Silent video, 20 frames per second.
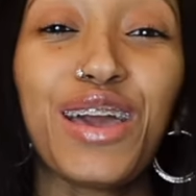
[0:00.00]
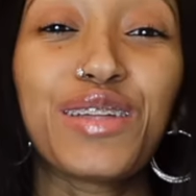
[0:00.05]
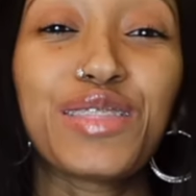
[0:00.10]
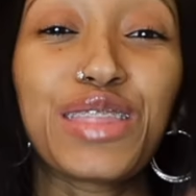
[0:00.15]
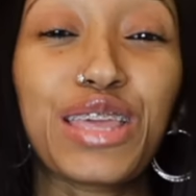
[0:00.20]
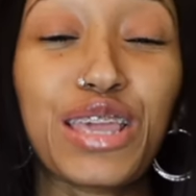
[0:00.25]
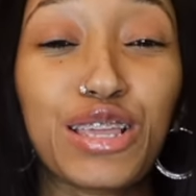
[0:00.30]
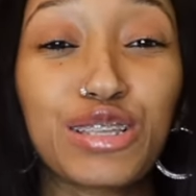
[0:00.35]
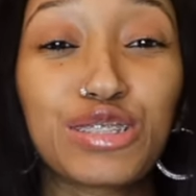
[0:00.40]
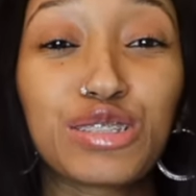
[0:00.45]
y'all,
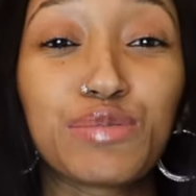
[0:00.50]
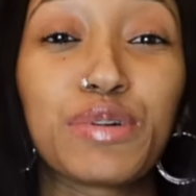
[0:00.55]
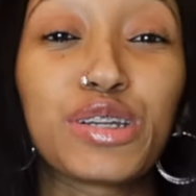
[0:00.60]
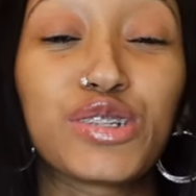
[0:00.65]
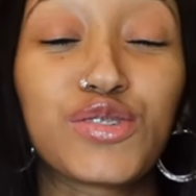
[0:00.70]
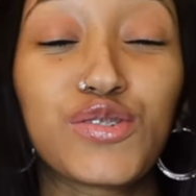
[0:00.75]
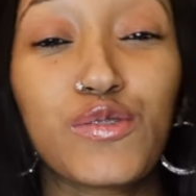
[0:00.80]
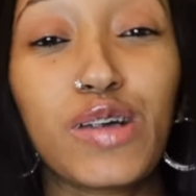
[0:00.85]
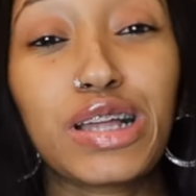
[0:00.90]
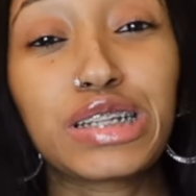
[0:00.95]
thank you so
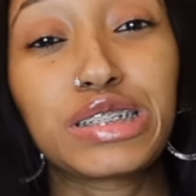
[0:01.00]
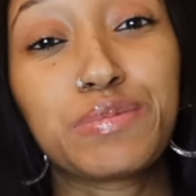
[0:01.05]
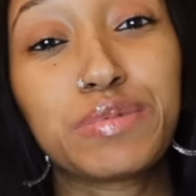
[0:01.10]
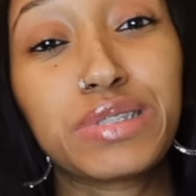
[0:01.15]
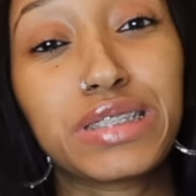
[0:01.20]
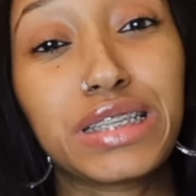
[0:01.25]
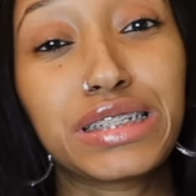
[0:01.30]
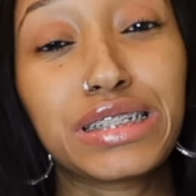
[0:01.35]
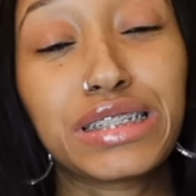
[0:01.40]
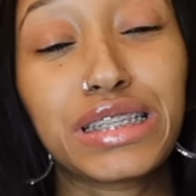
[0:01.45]
much for watching
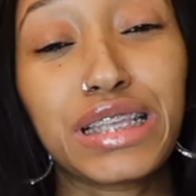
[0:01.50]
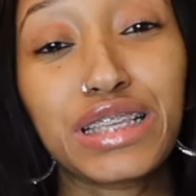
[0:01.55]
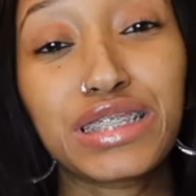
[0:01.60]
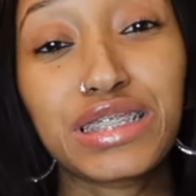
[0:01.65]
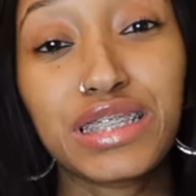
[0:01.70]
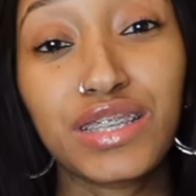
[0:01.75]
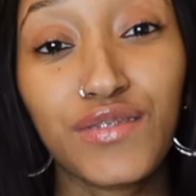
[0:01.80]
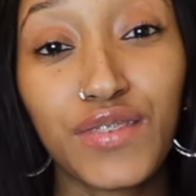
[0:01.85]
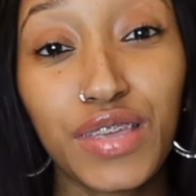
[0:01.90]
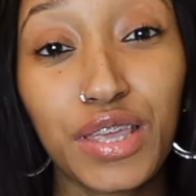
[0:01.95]
Miss Angelique
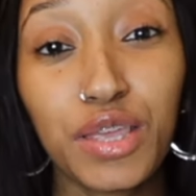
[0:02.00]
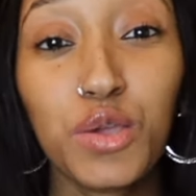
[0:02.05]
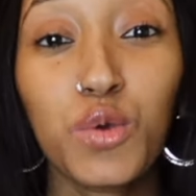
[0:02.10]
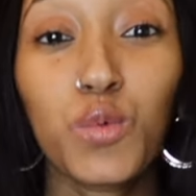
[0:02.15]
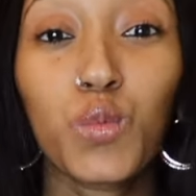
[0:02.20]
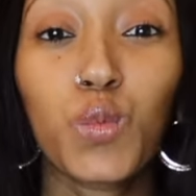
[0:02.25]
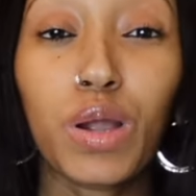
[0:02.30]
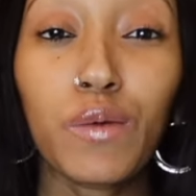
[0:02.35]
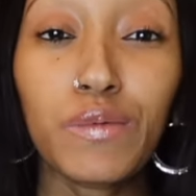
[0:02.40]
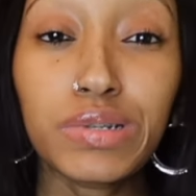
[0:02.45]
TV,
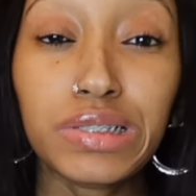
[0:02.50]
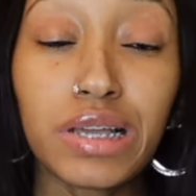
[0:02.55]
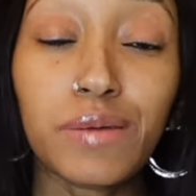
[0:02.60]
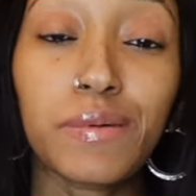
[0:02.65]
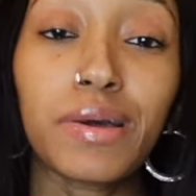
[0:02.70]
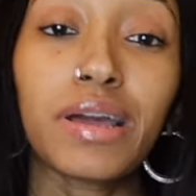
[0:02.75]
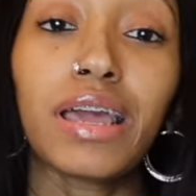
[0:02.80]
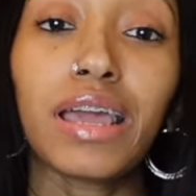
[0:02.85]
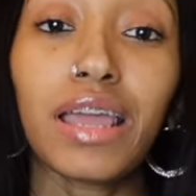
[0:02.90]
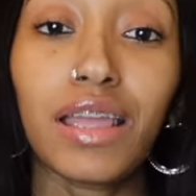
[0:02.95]
where we talk
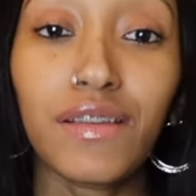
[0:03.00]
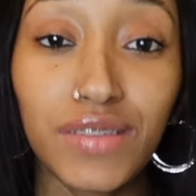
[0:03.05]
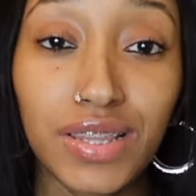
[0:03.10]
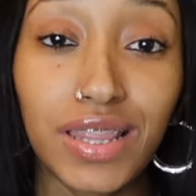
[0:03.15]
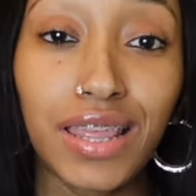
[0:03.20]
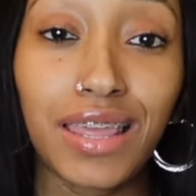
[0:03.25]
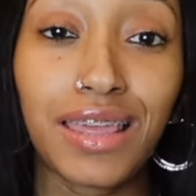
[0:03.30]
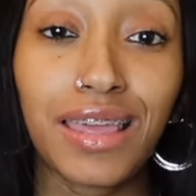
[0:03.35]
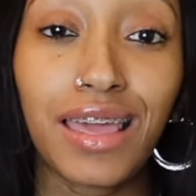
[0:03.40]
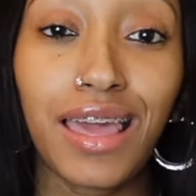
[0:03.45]
about
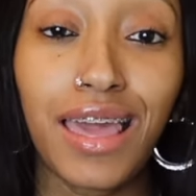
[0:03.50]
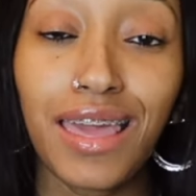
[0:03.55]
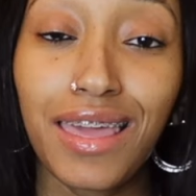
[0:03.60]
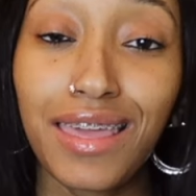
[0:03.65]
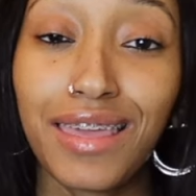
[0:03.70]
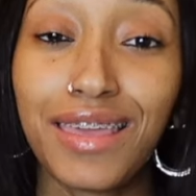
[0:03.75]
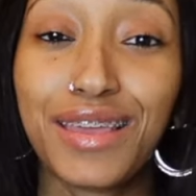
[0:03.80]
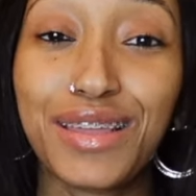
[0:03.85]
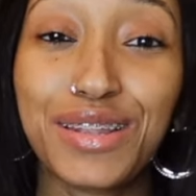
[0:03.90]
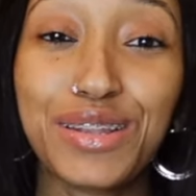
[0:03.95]
everything,
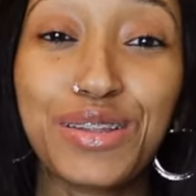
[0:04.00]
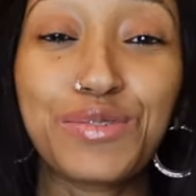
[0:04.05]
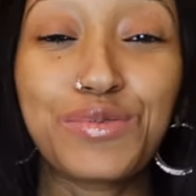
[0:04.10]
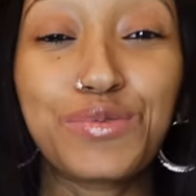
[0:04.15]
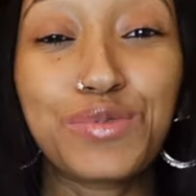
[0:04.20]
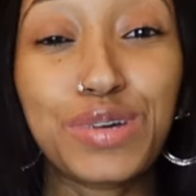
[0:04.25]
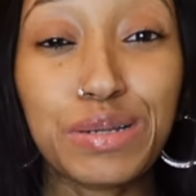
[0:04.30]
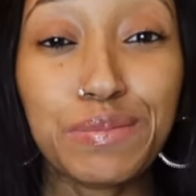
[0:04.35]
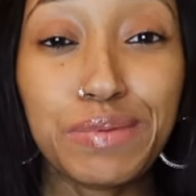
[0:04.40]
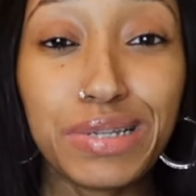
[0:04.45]

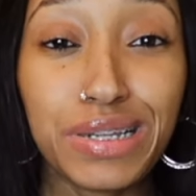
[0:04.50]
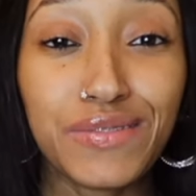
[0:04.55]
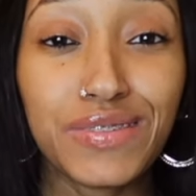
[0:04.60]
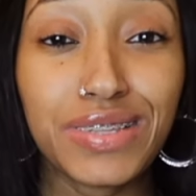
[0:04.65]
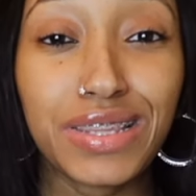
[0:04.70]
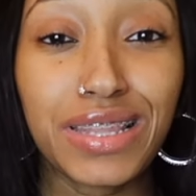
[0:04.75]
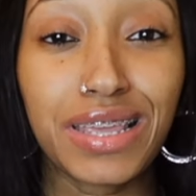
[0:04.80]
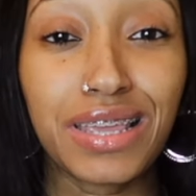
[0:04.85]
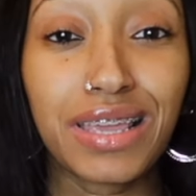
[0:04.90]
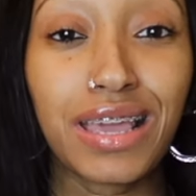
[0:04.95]
and when I mean
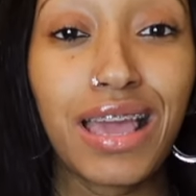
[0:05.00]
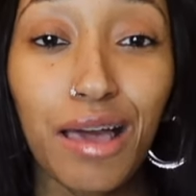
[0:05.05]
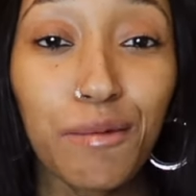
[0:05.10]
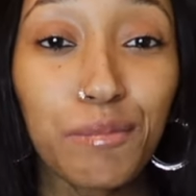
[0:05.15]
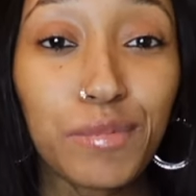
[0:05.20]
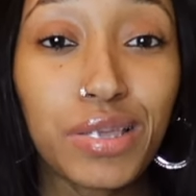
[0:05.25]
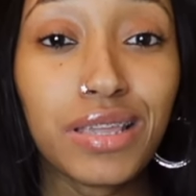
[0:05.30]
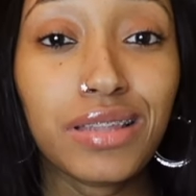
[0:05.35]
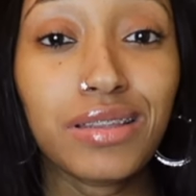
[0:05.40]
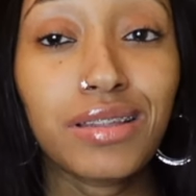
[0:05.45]
everything, I
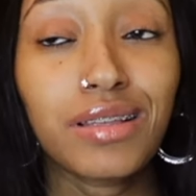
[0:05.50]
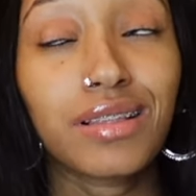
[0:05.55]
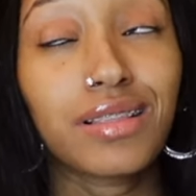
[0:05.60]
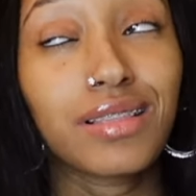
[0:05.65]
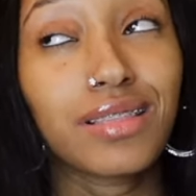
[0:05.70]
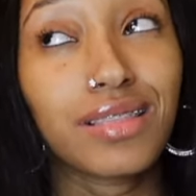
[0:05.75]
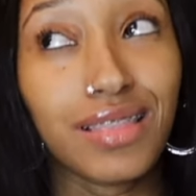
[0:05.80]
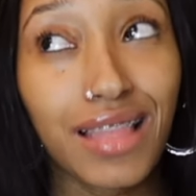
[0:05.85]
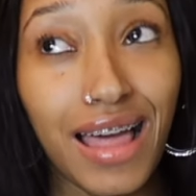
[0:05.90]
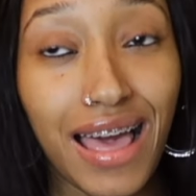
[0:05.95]
mean
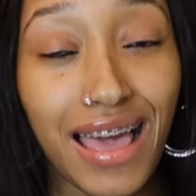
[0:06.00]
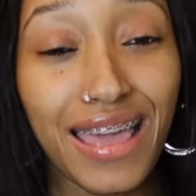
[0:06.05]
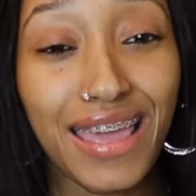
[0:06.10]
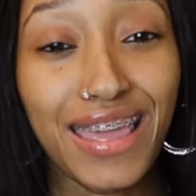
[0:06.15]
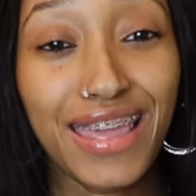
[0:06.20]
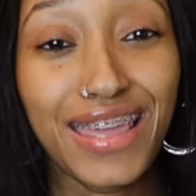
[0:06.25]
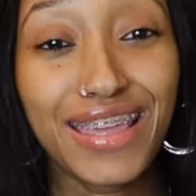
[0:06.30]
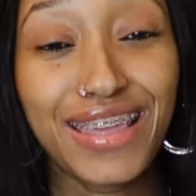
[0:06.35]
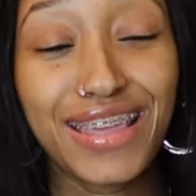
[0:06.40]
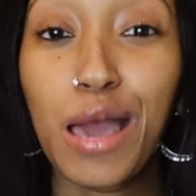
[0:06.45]

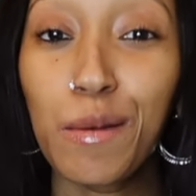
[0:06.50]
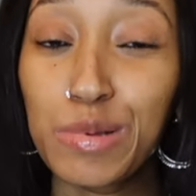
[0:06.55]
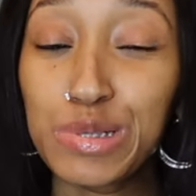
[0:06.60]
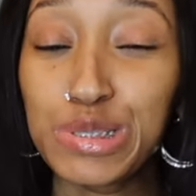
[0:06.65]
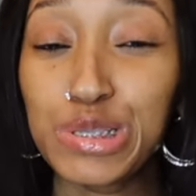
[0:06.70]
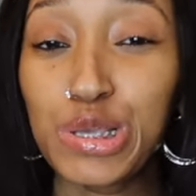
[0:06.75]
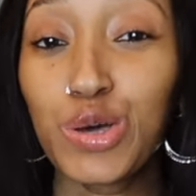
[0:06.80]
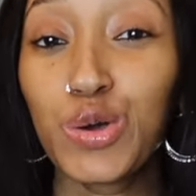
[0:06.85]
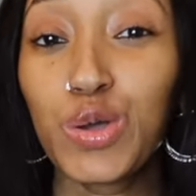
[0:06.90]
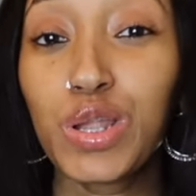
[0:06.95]
like
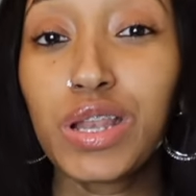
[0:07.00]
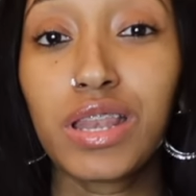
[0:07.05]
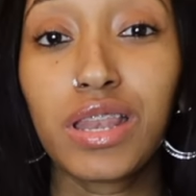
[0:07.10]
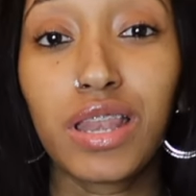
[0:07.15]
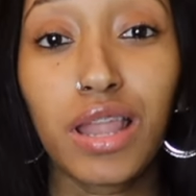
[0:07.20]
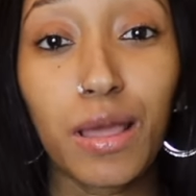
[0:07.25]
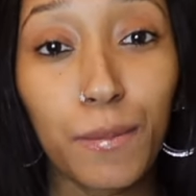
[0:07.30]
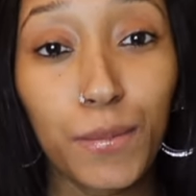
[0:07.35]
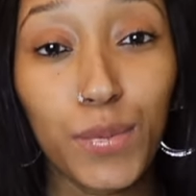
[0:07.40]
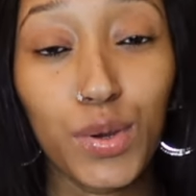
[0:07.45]
episode
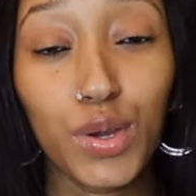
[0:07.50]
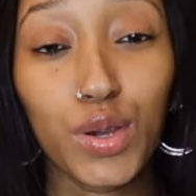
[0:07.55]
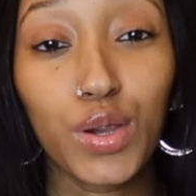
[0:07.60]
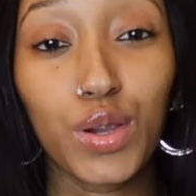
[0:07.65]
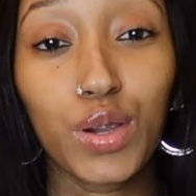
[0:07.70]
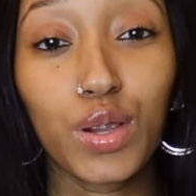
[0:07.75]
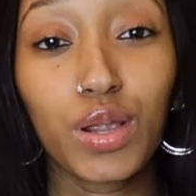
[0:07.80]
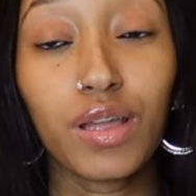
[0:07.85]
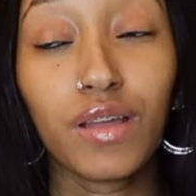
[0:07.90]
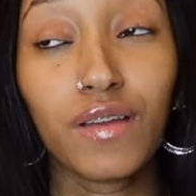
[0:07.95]

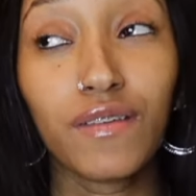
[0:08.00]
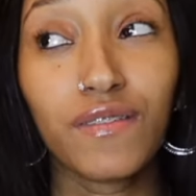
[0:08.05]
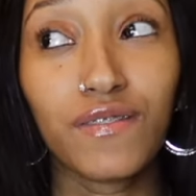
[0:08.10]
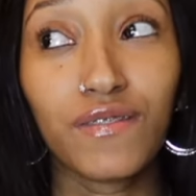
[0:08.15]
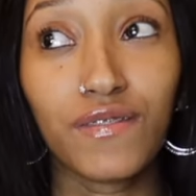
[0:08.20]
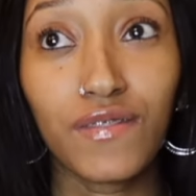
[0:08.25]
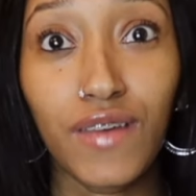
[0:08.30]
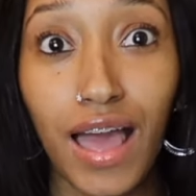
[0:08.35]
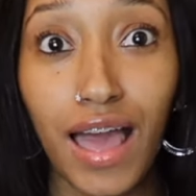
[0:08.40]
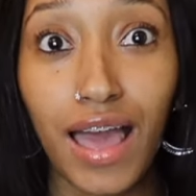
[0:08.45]
number
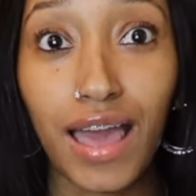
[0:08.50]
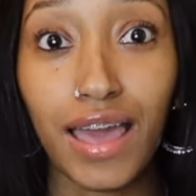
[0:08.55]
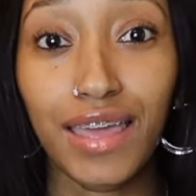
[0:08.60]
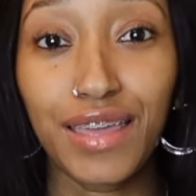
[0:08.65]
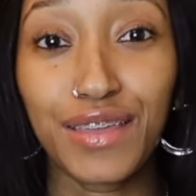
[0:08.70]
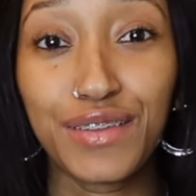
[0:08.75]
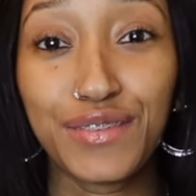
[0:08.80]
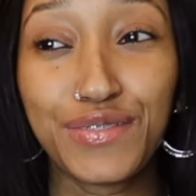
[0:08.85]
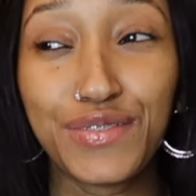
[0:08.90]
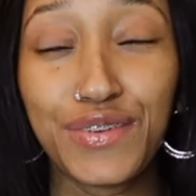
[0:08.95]

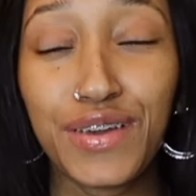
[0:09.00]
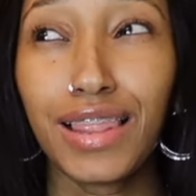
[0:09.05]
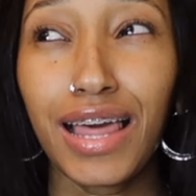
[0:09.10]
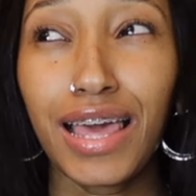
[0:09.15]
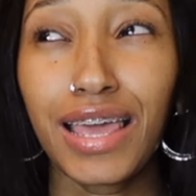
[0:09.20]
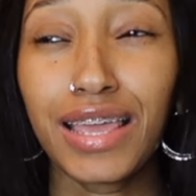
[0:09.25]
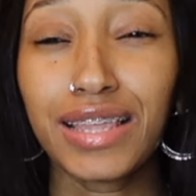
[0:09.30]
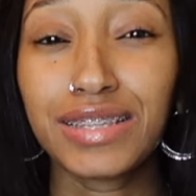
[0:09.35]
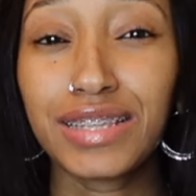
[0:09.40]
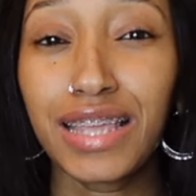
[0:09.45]
5.
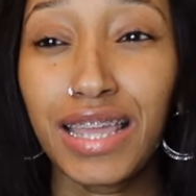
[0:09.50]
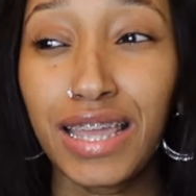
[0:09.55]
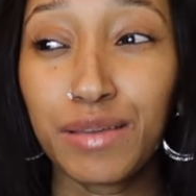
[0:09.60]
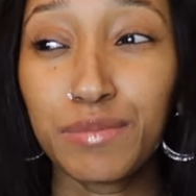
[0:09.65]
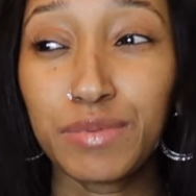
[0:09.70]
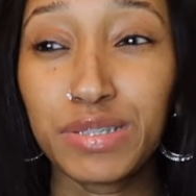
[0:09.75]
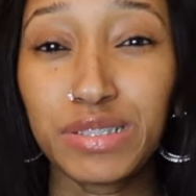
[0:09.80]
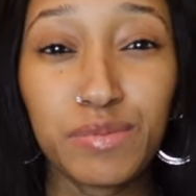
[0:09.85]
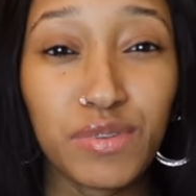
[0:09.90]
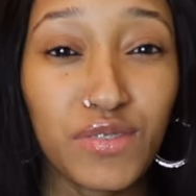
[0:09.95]
Like,
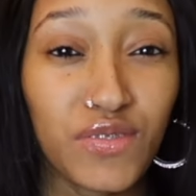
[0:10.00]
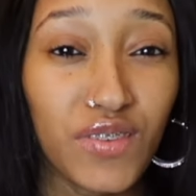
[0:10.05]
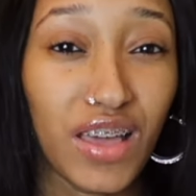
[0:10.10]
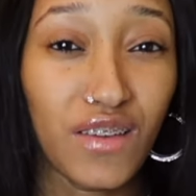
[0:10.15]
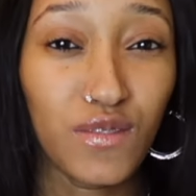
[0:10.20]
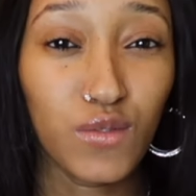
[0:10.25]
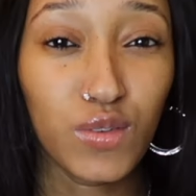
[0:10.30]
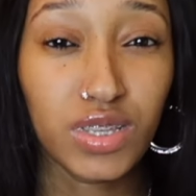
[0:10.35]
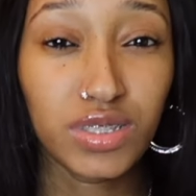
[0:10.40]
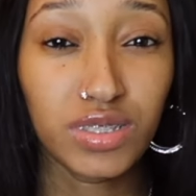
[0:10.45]
damn, it's been
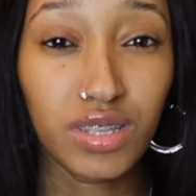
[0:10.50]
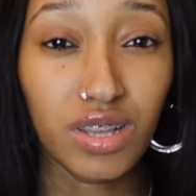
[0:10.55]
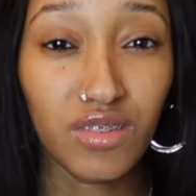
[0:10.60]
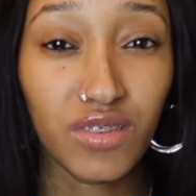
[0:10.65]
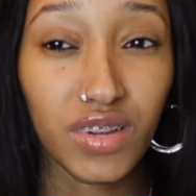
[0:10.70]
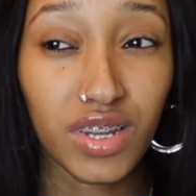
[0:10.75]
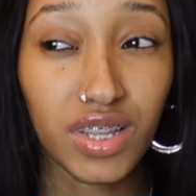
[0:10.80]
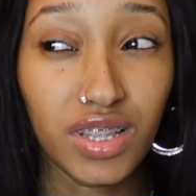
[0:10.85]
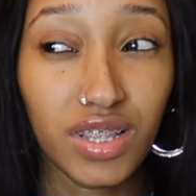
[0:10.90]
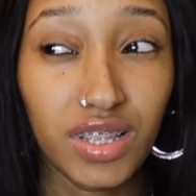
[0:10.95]
5 weeks
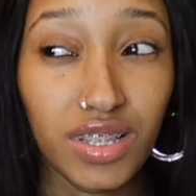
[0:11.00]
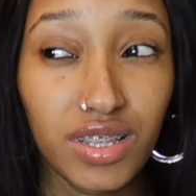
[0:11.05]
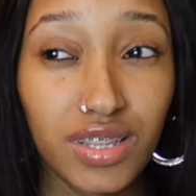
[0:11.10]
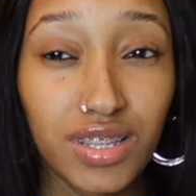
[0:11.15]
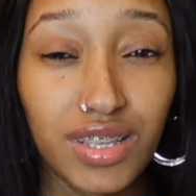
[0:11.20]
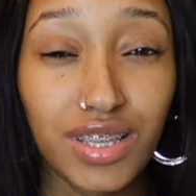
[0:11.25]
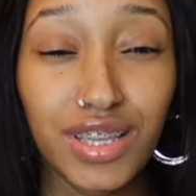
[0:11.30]
already.